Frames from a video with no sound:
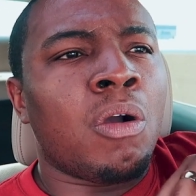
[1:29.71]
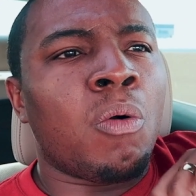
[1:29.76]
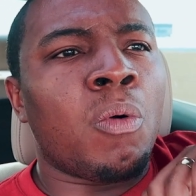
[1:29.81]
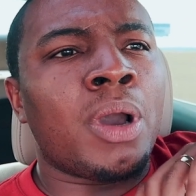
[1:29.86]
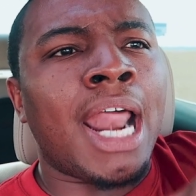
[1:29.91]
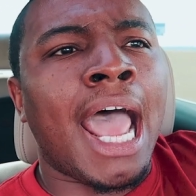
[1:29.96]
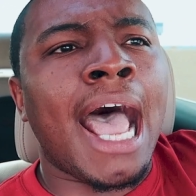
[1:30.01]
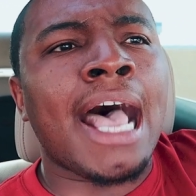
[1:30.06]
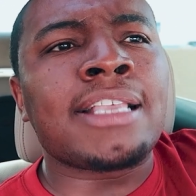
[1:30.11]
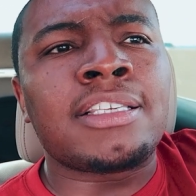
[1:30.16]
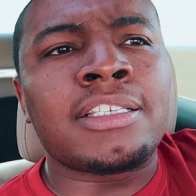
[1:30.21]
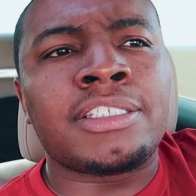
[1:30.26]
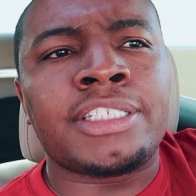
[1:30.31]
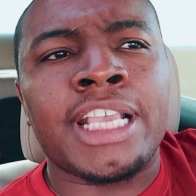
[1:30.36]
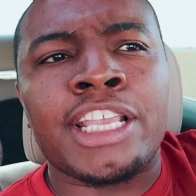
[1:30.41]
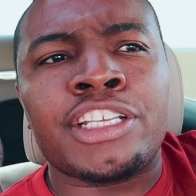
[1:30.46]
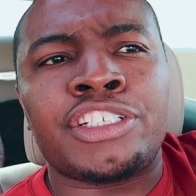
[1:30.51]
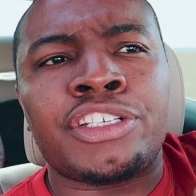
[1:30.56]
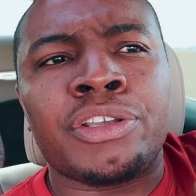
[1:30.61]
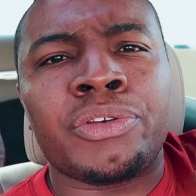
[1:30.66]
What I
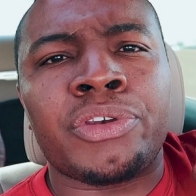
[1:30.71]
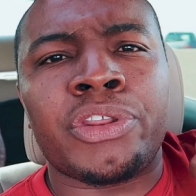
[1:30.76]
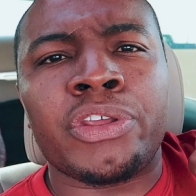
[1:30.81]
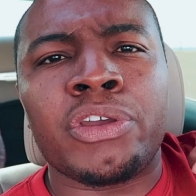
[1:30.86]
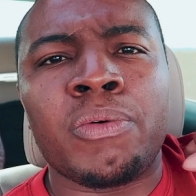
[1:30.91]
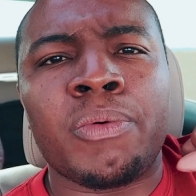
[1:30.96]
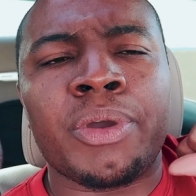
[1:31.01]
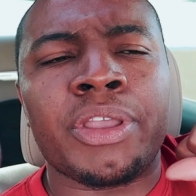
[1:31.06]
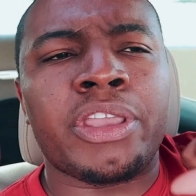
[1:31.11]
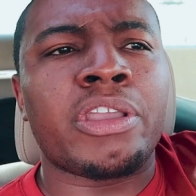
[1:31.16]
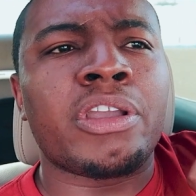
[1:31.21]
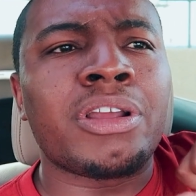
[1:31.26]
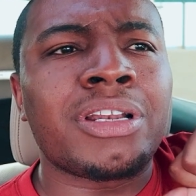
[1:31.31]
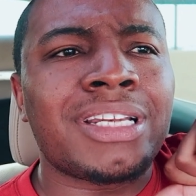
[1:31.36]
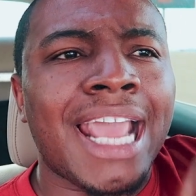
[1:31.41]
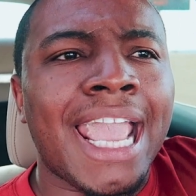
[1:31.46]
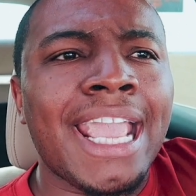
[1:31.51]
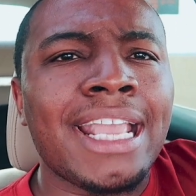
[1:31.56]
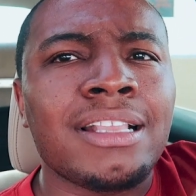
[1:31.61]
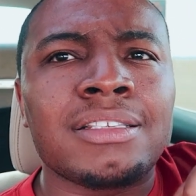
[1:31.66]
suggest you do when you're
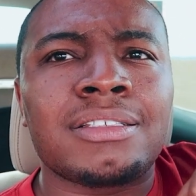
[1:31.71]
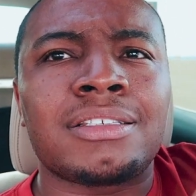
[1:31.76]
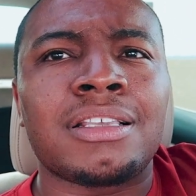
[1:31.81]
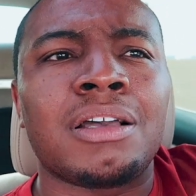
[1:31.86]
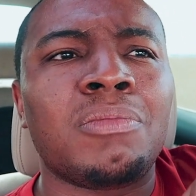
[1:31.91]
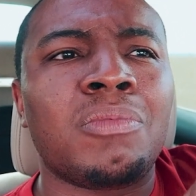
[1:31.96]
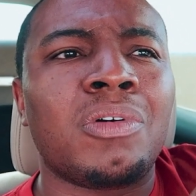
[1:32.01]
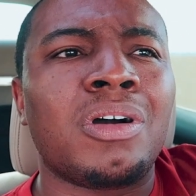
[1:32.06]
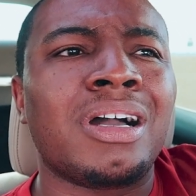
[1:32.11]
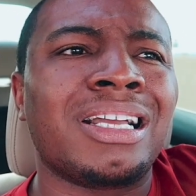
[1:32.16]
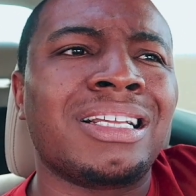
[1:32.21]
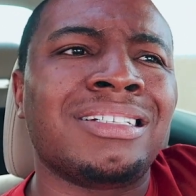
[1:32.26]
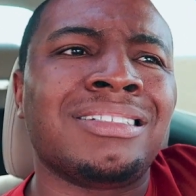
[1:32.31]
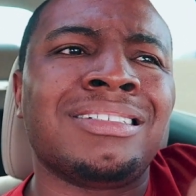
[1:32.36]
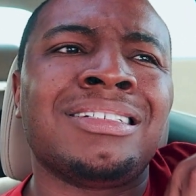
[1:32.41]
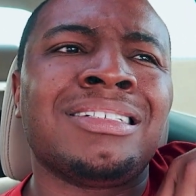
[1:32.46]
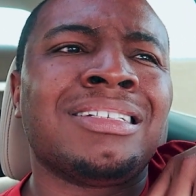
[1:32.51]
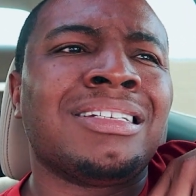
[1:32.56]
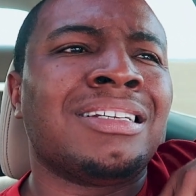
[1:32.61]
dating someone,